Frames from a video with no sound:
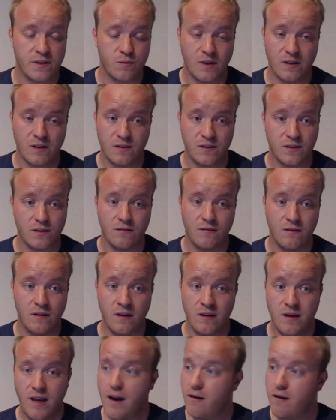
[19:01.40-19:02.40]
as well. So
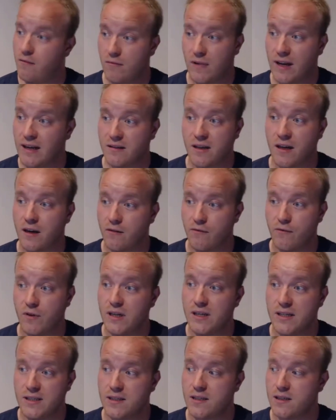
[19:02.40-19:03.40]
yeah, LinkedIn
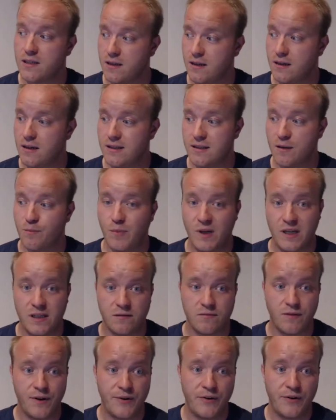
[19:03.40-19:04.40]
really is the place
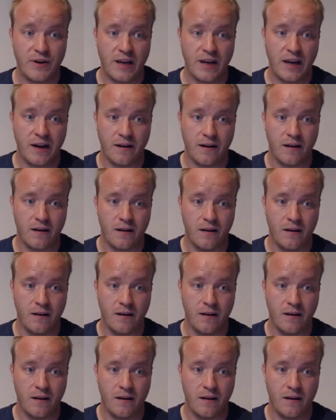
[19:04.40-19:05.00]
where you can